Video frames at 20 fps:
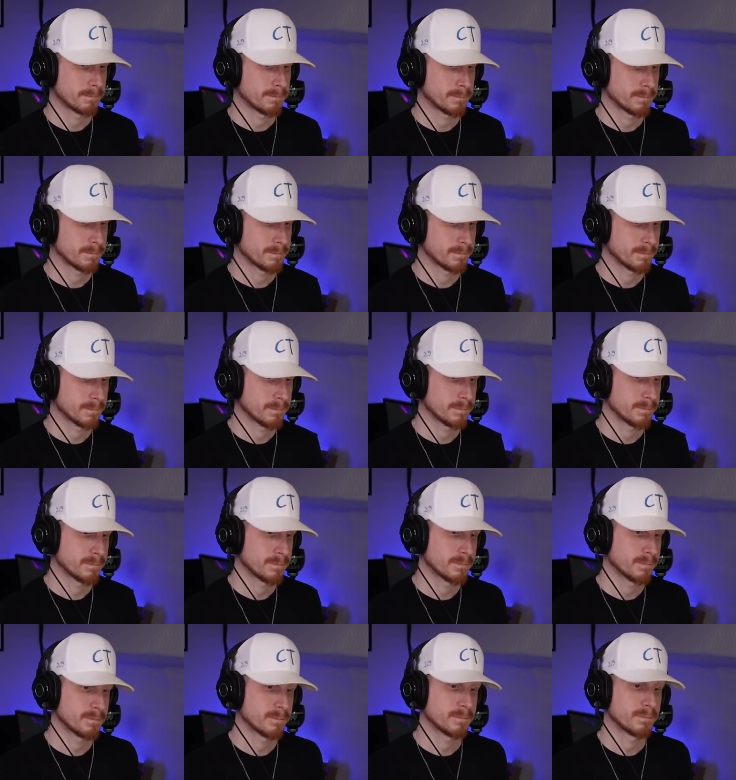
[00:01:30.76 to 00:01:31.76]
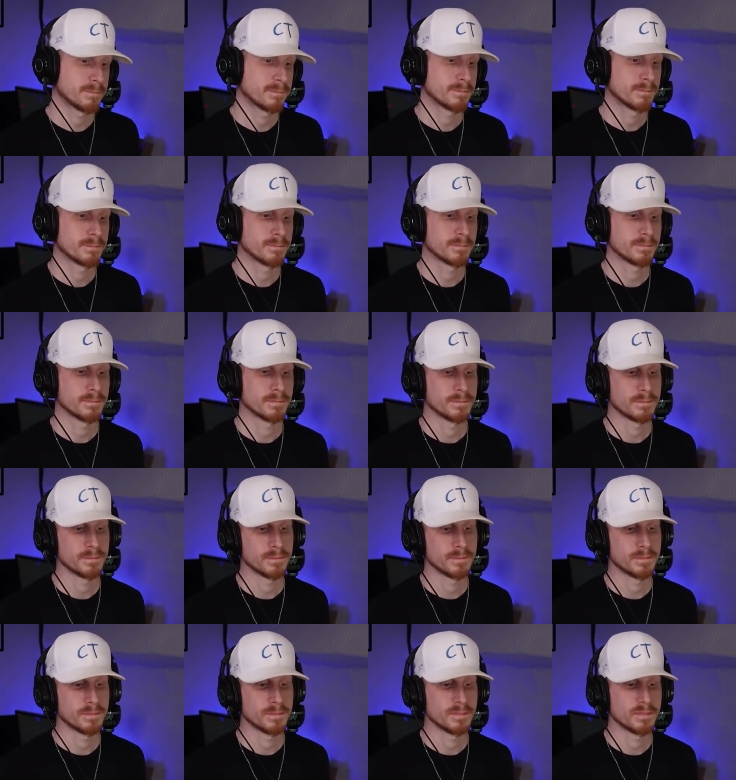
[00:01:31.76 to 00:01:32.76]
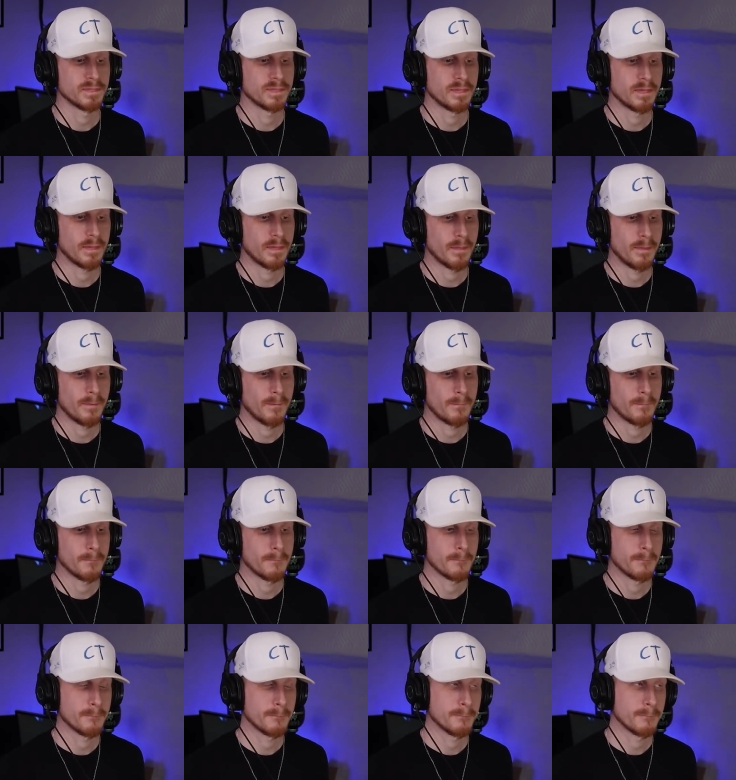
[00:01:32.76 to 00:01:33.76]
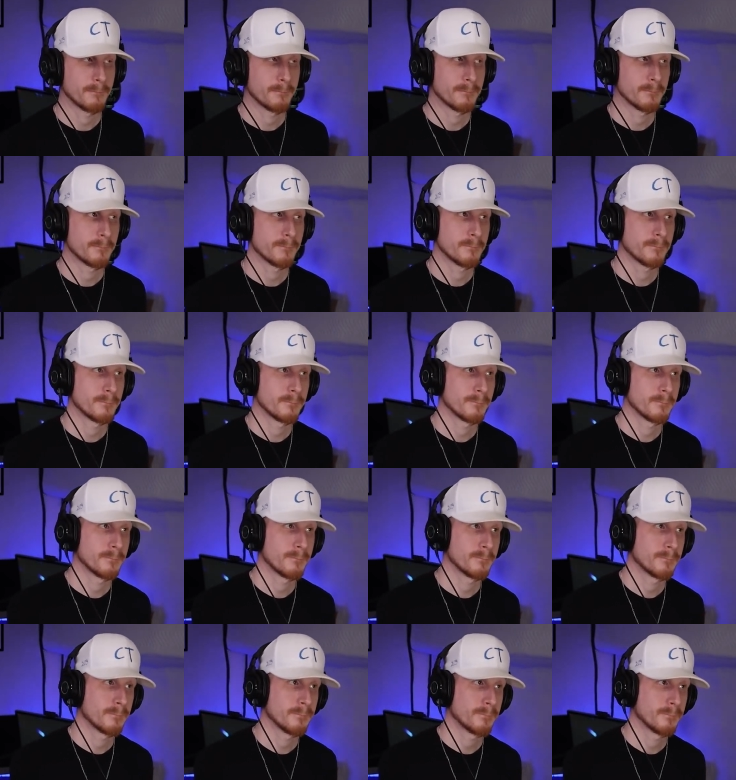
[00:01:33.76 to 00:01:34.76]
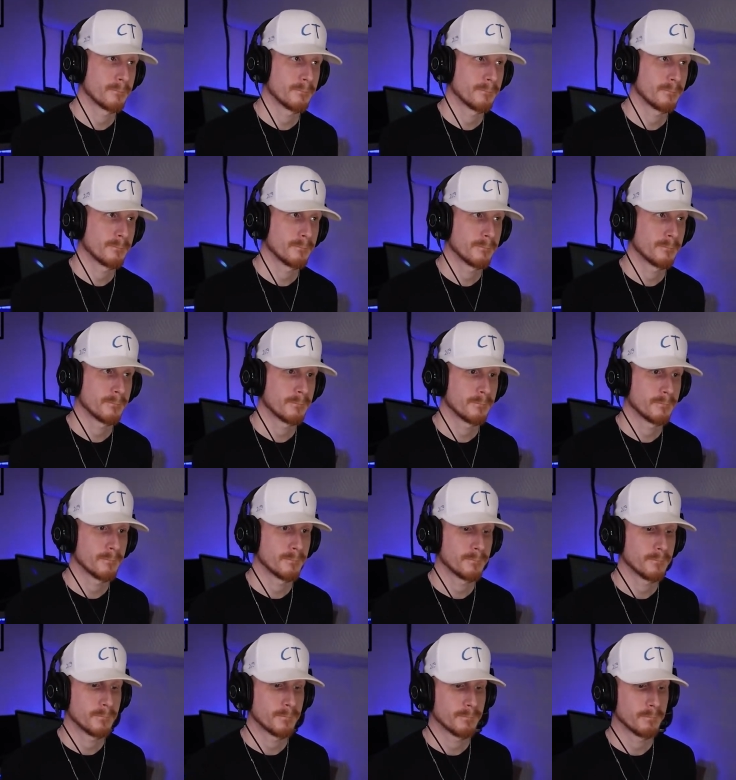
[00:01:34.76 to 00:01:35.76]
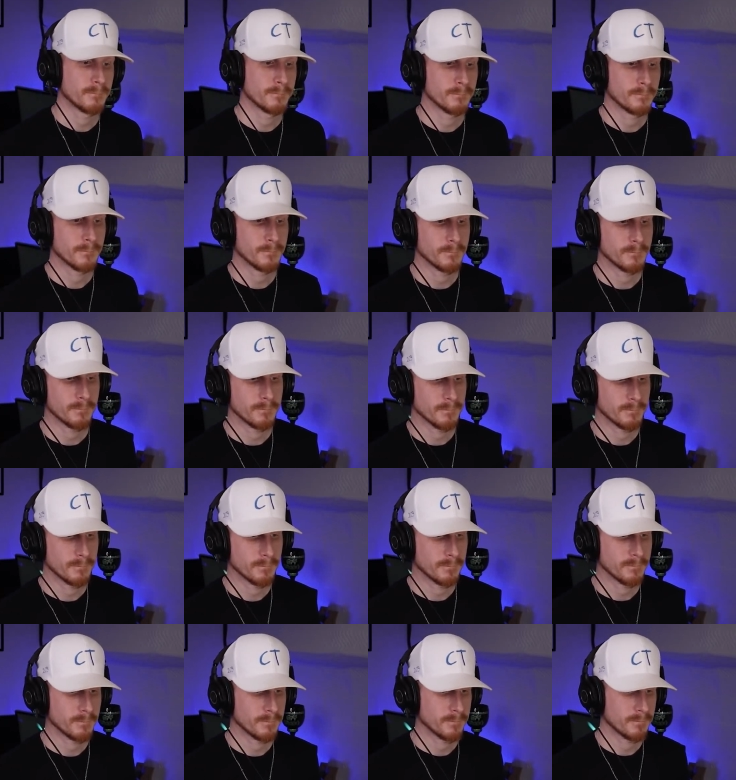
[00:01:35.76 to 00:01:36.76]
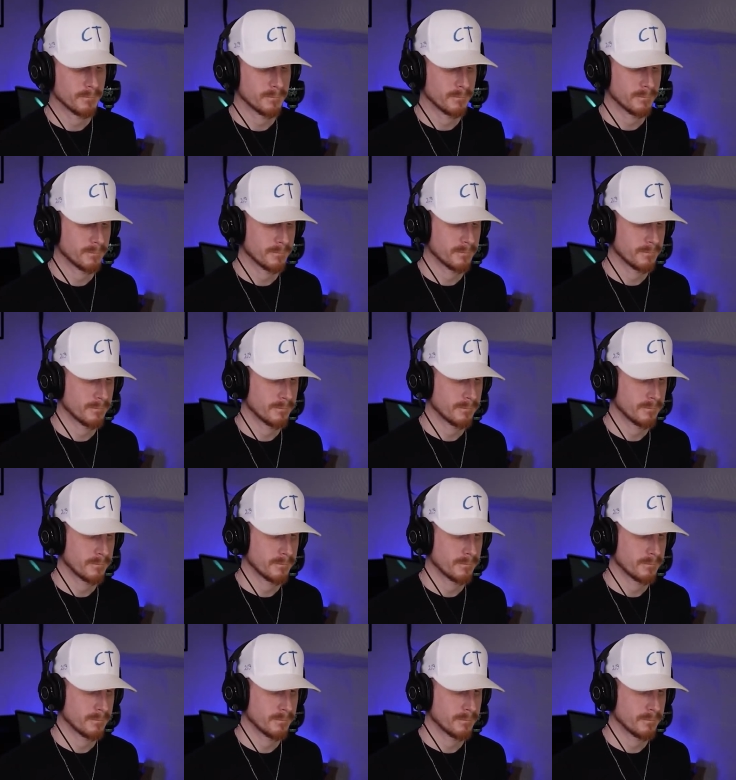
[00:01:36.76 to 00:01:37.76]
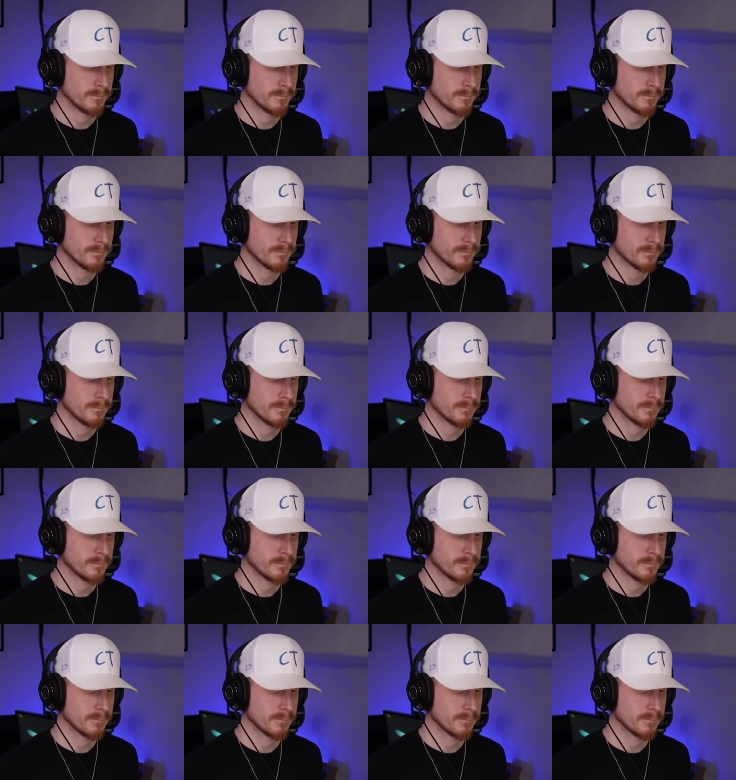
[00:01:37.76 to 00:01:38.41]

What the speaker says: (no one is talking)